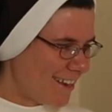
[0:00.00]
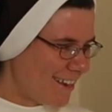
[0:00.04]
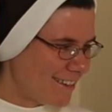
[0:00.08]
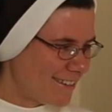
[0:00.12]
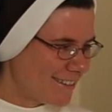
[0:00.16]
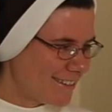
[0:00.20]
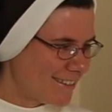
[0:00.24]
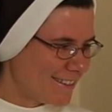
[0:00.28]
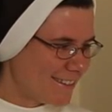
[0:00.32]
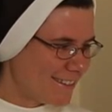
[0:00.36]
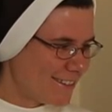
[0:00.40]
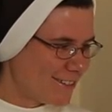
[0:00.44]

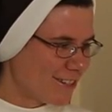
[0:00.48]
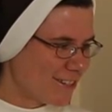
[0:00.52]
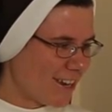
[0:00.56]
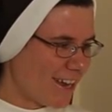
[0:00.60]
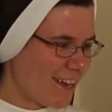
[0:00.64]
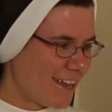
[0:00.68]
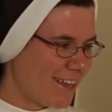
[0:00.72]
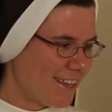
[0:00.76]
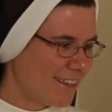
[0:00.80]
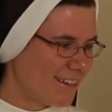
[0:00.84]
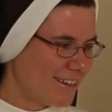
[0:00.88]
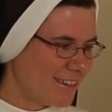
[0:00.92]
as the
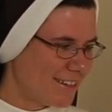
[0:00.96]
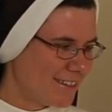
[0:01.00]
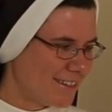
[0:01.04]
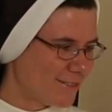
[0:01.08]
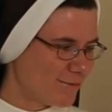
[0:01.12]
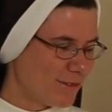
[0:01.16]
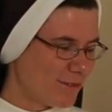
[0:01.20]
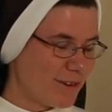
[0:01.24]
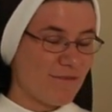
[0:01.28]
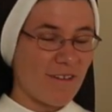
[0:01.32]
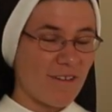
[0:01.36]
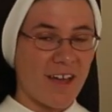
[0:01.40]
child
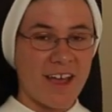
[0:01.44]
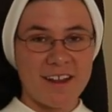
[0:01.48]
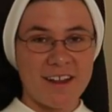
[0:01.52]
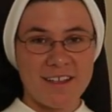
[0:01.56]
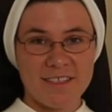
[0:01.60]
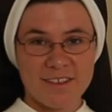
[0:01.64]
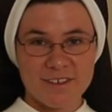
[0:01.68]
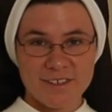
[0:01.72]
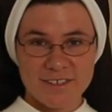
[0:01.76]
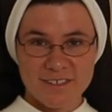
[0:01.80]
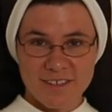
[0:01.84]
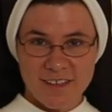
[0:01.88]
is refining
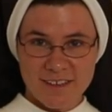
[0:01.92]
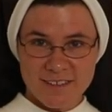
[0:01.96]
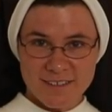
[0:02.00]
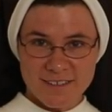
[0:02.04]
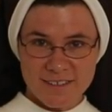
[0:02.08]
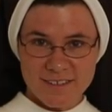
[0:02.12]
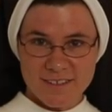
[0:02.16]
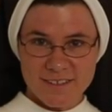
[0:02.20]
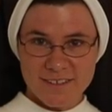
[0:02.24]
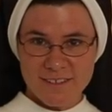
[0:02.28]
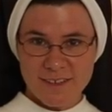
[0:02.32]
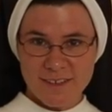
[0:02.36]
their
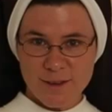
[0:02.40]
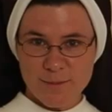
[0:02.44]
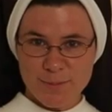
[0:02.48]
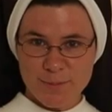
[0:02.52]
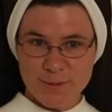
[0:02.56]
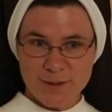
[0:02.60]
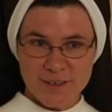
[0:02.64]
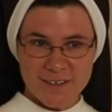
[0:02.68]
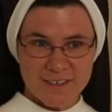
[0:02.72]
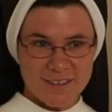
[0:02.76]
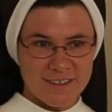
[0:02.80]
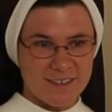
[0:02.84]
senses. They
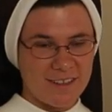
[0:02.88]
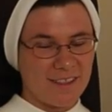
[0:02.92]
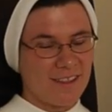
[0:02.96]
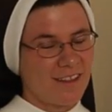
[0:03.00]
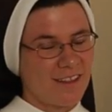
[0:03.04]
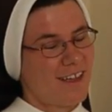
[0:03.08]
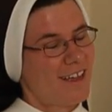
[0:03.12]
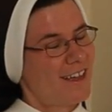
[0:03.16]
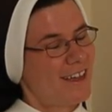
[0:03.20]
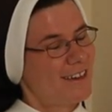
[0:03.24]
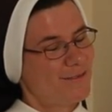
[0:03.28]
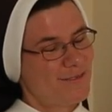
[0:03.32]
put a
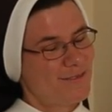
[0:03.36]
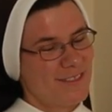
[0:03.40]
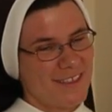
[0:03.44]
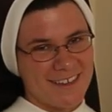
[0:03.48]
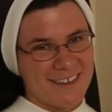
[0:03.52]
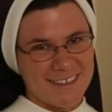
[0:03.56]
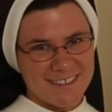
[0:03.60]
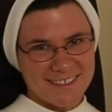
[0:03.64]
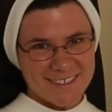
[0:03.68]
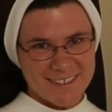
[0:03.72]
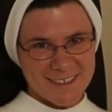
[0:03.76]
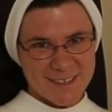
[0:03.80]
lot of
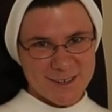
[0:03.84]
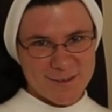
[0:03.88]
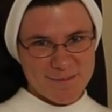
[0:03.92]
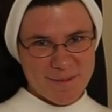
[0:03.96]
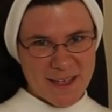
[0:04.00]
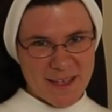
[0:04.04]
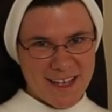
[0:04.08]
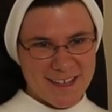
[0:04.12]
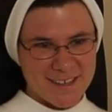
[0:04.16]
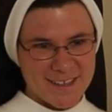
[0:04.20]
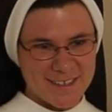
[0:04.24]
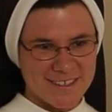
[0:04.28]
things in their
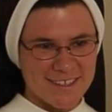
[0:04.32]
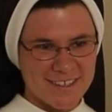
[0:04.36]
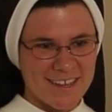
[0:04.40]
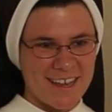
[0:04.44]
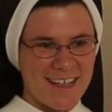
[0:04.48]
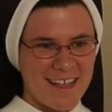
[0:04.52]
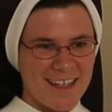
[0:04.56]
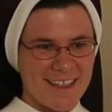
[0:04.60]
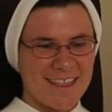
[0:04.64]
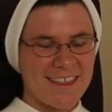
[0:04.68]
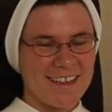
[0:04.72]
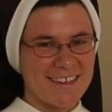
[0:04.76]
mouths.
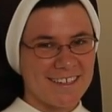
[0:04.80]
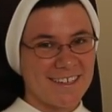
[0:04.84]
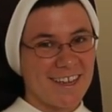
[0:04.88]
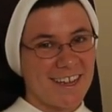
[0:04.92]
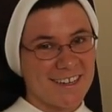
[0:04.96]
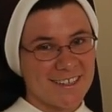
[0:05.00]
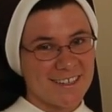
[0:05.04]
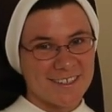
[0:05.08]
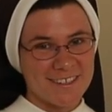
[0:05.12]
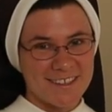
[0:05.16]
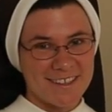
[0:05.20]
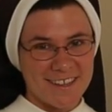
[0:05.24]
They
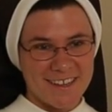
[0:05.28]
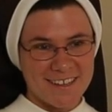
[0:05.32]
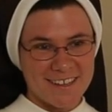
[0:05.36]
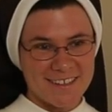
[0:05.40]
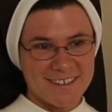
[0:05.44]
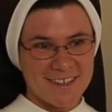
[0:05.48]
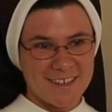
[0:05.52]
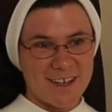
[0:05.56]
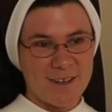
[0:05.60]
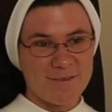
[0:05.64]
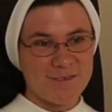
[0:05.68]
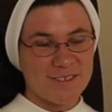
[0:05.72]
touch
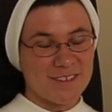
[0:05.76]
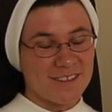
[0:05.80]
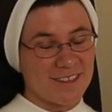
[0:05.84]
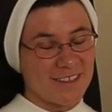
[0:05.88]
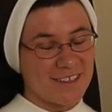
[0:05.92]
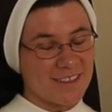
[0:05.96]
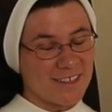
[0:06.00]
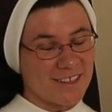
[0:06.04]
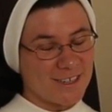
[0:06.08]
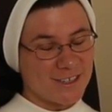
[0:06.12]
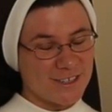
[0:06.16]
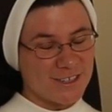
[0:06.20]
things often
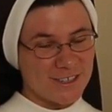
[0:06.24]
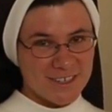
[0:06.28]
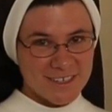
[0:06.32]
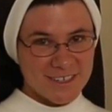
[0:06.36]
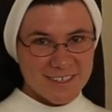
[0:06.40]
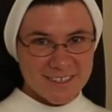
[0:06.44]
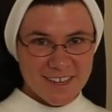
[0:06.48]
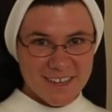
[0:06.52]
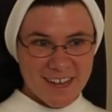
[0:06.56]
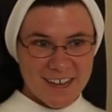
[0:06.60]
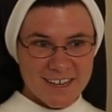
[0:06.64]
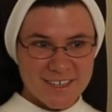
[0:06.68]
that they
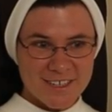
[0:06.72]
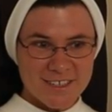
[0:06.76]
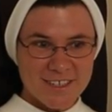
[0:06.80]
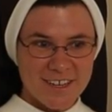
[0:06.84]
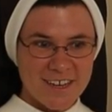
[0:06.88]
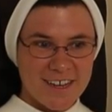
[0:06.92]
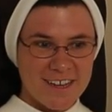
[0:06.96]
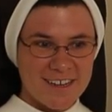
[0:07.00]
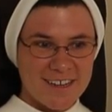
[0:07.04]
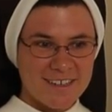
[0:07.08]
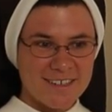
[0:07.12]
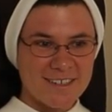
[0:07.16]
shouldn't touch
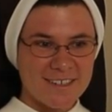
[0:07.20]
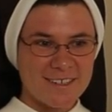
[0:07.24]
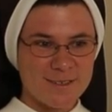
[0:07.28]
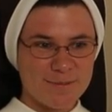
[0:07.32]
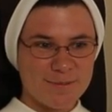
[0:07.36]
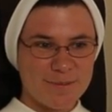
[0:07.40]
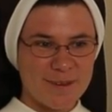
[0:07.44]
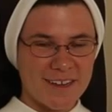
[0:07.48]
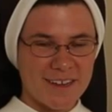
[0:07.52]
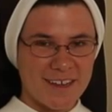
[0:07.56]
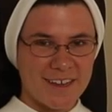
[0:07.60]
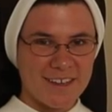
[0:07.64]

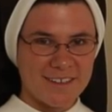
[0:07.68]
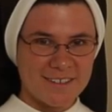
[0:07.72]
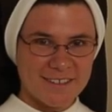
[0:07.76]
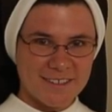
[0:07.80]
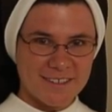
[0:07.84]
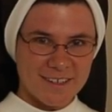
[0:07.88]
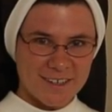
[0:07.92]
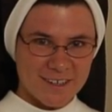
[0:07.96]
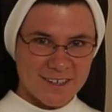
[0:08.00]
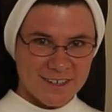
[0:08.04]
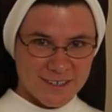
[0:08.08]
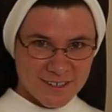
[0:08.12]
just because
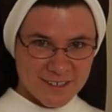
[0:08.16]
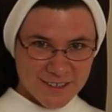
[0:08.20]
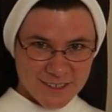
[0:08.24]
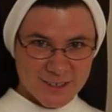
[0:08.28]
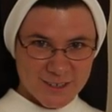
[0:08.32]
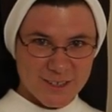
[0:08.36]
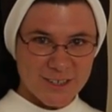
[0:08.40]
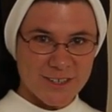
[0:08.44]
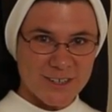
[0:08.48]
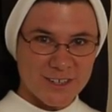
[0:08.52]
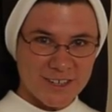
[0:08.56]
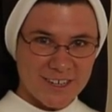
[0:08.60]
they're
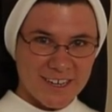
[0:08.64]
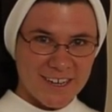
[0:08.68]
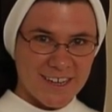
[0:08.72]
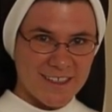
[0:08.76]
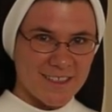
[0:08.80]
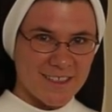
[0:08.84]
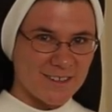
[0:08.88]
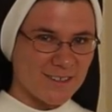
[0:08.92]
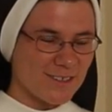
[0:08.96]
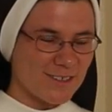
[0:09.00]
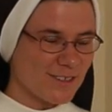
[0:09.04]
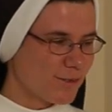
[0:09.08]
learning
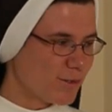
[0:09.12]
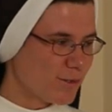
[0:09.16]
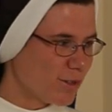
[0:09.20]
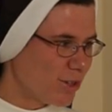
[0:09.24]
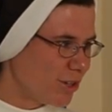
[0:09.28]
and they're so